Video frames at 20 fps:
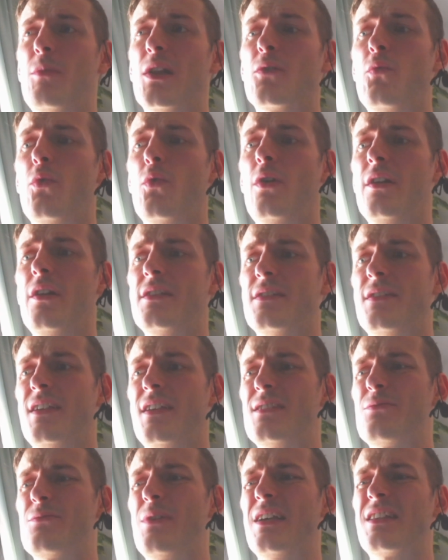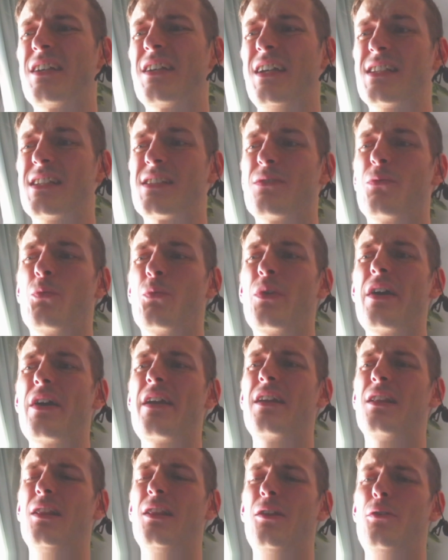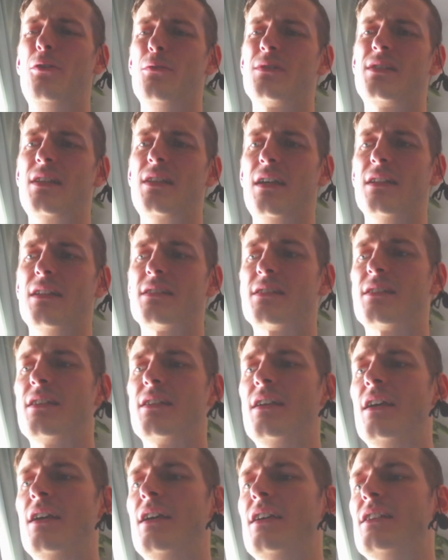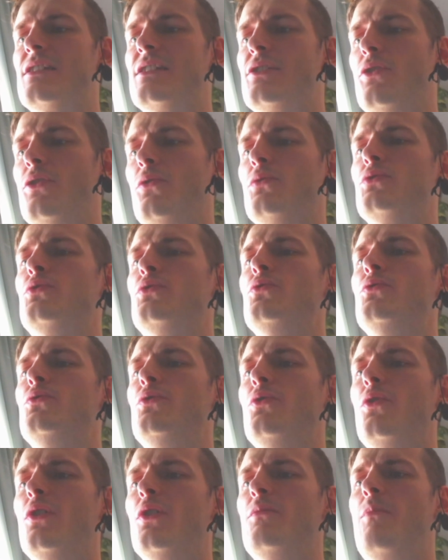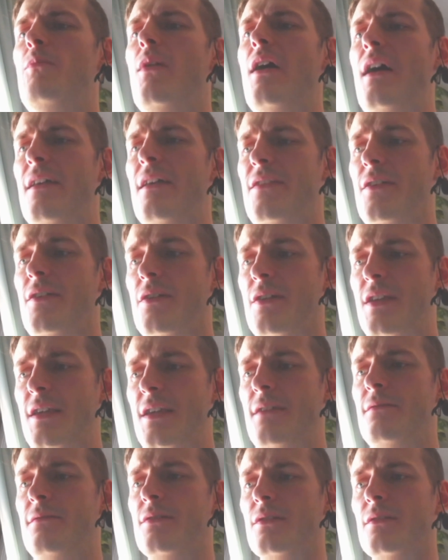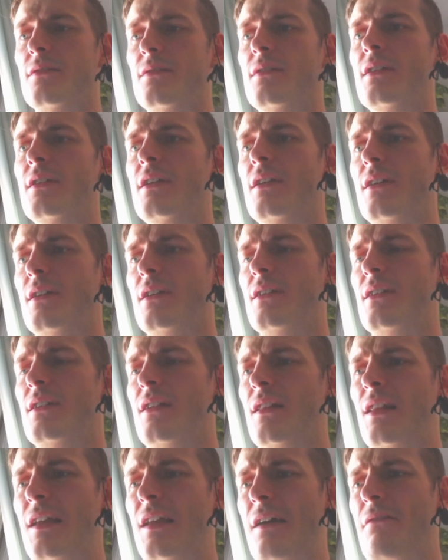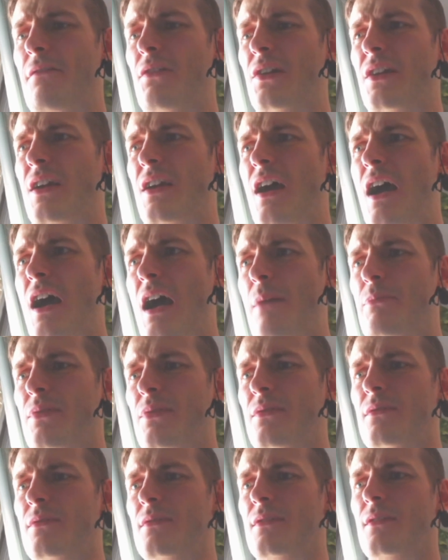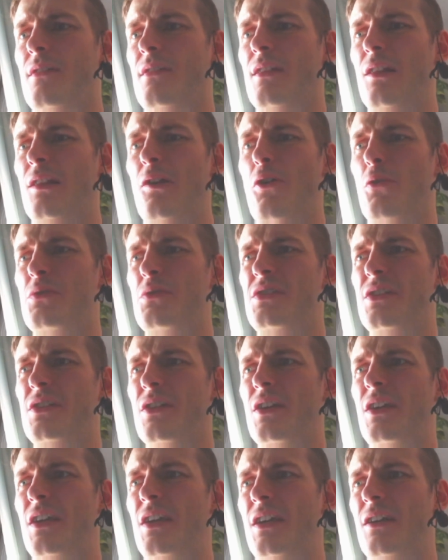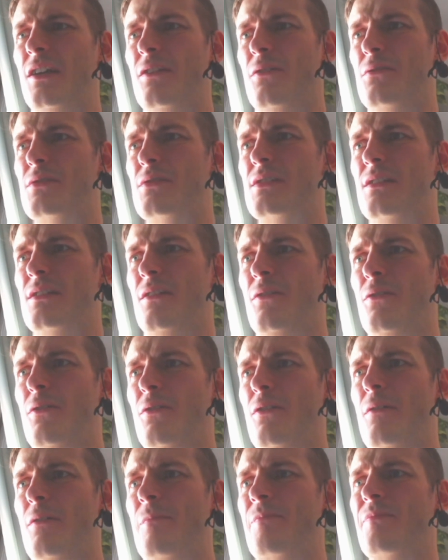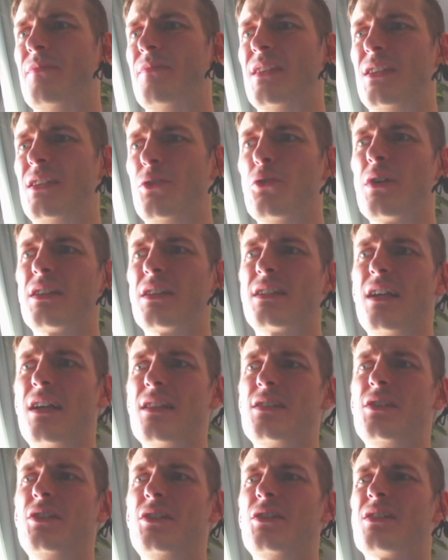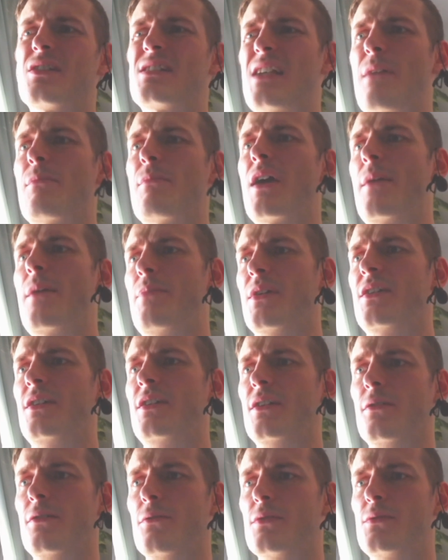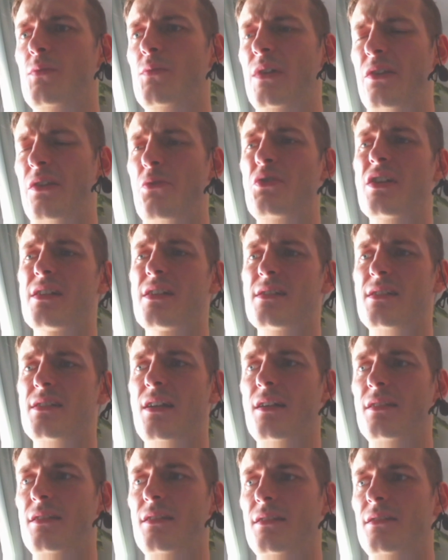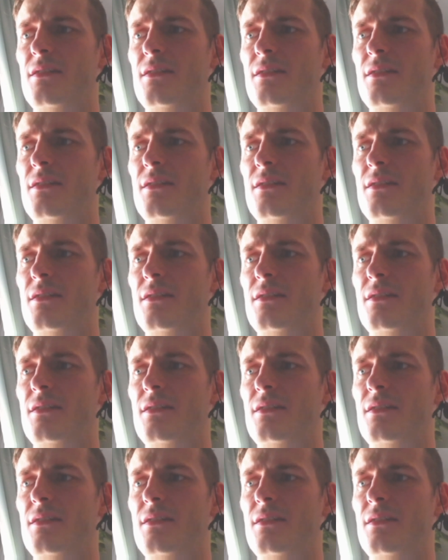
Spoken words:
quality, that's why it has very low stats. So do not bother even leveling up low tier heroes, or you could consider some epic heroes when you just started.